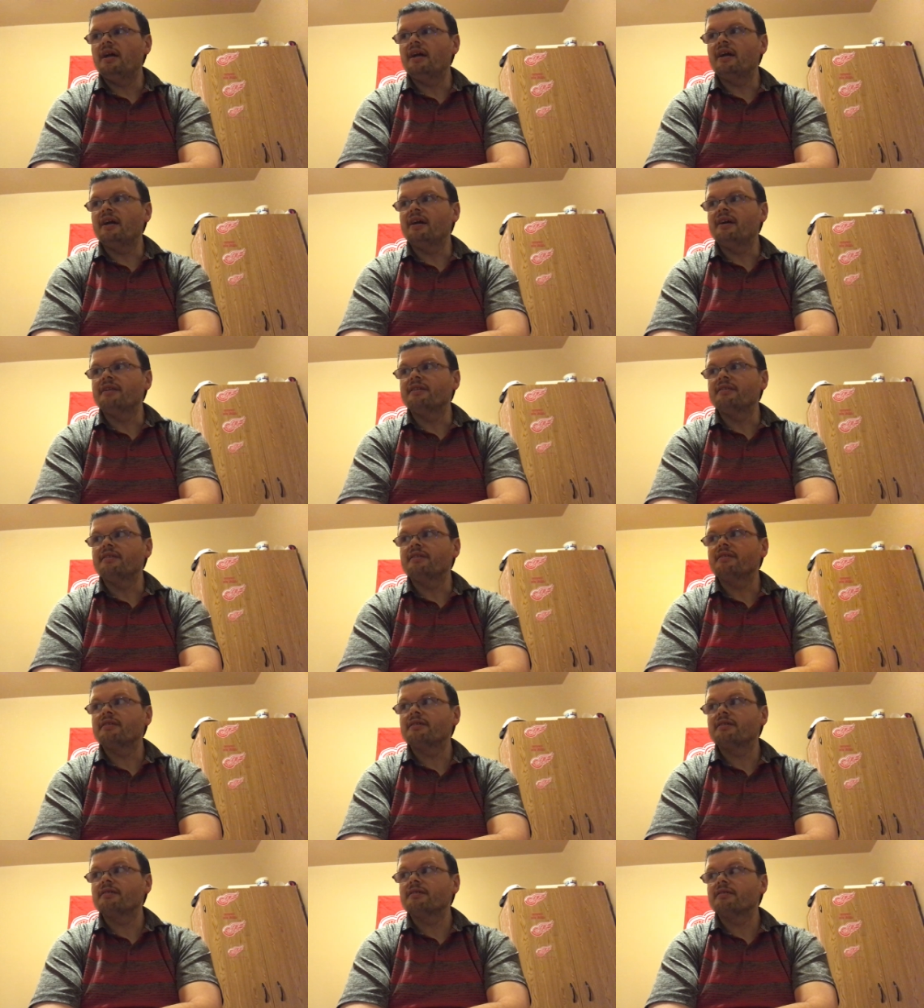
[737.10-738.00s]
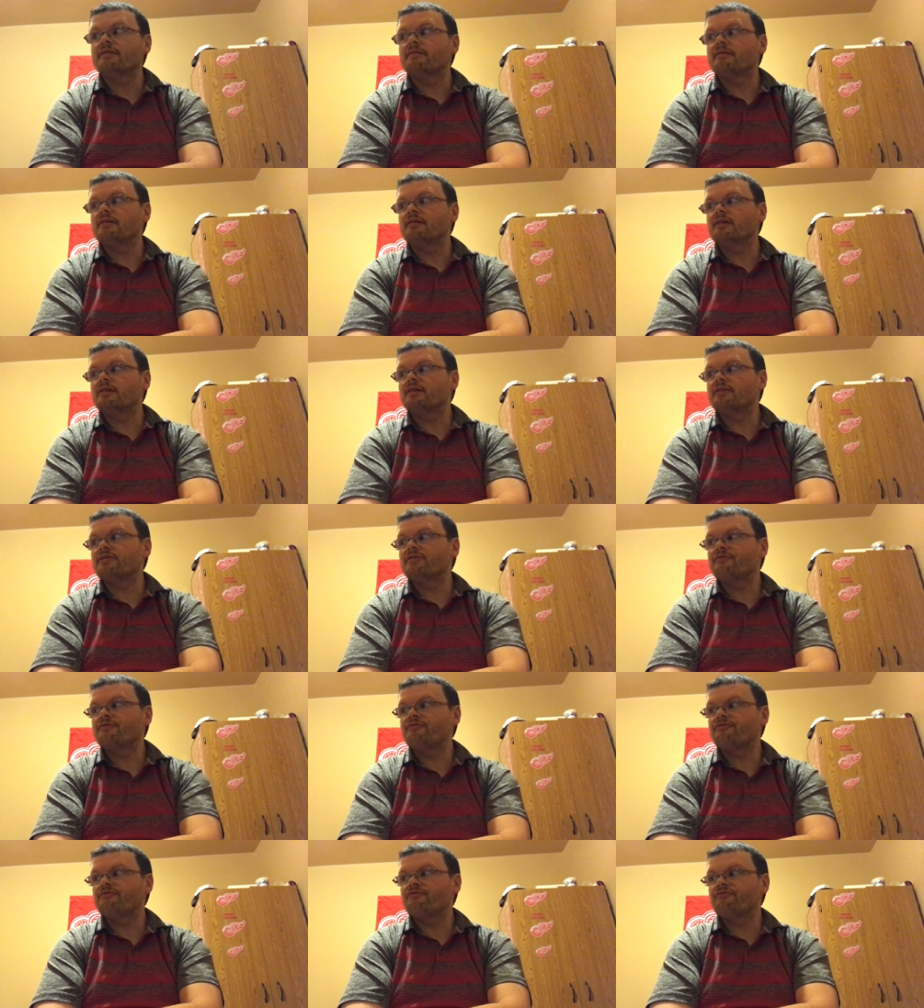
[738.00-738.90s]
and it's
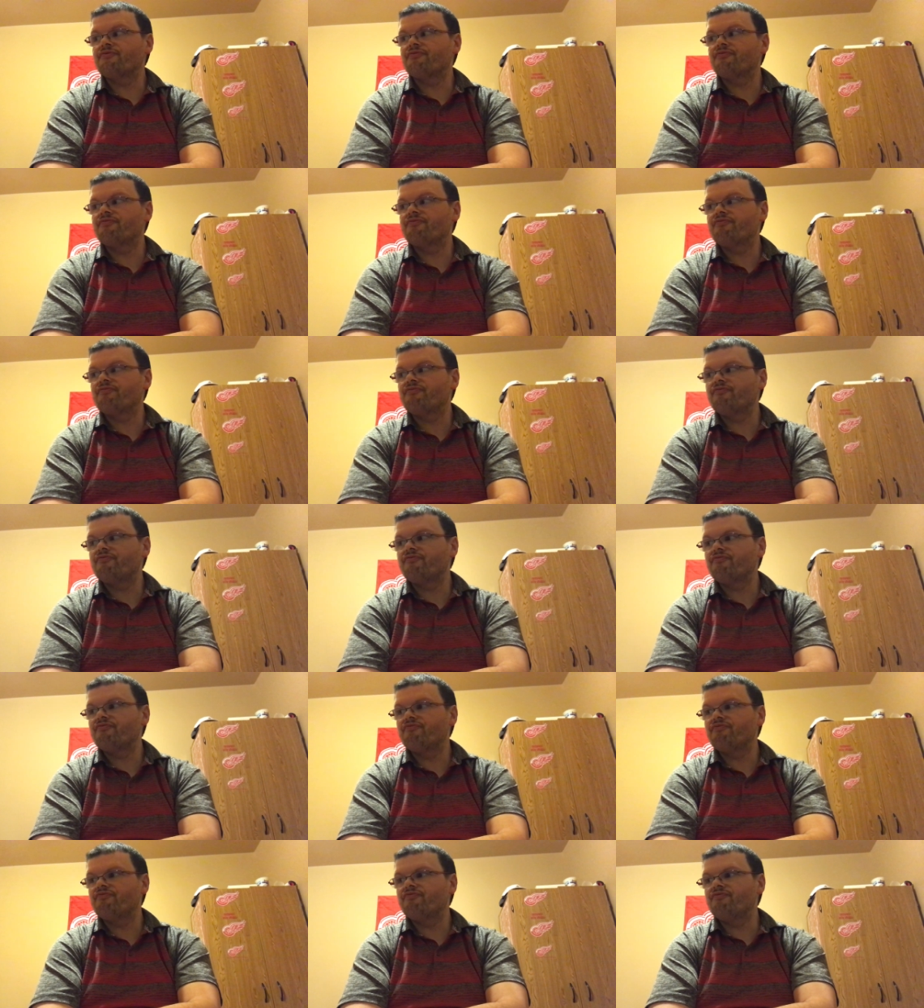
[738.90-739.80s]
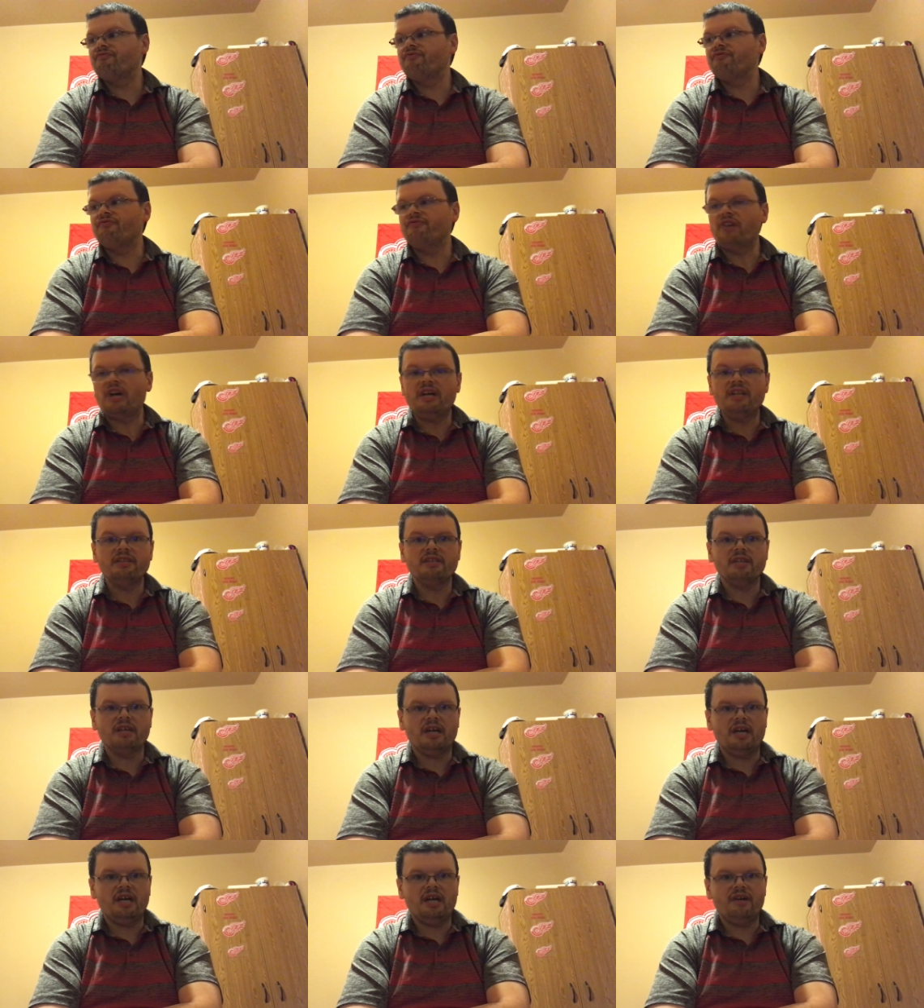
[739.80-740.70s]
fun
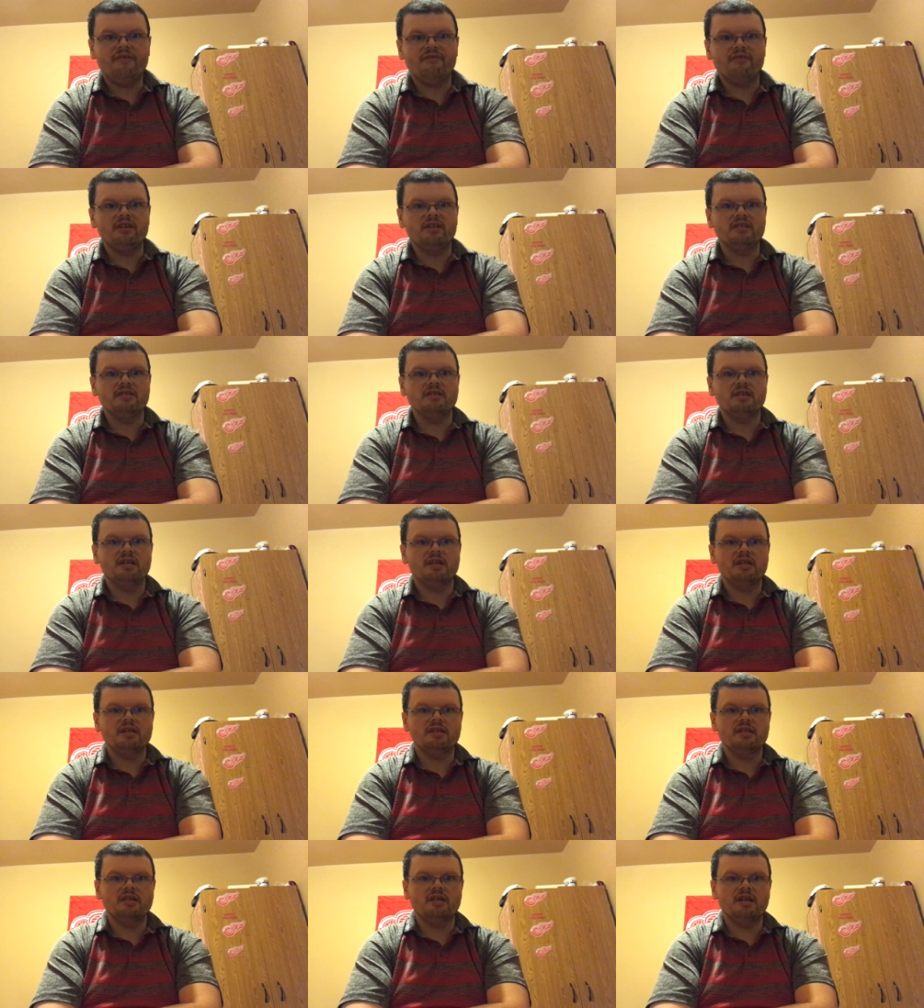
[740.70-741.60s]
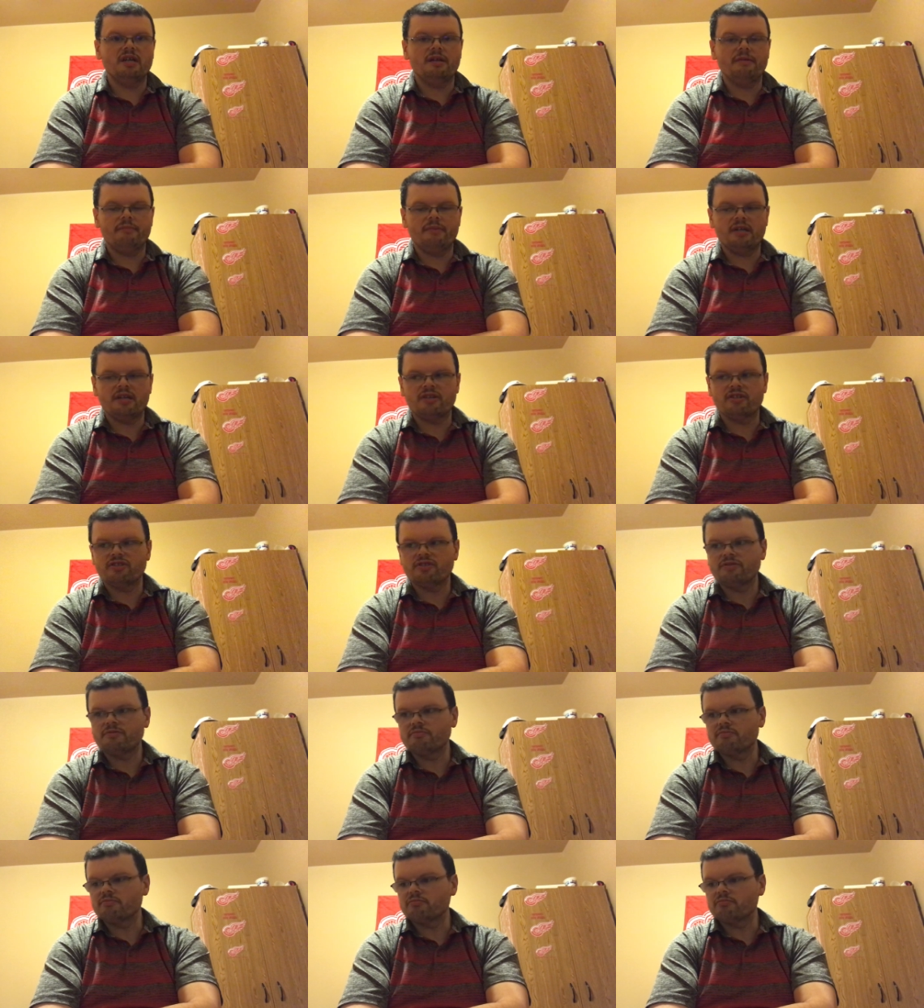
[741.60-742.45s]
to have it. It makes.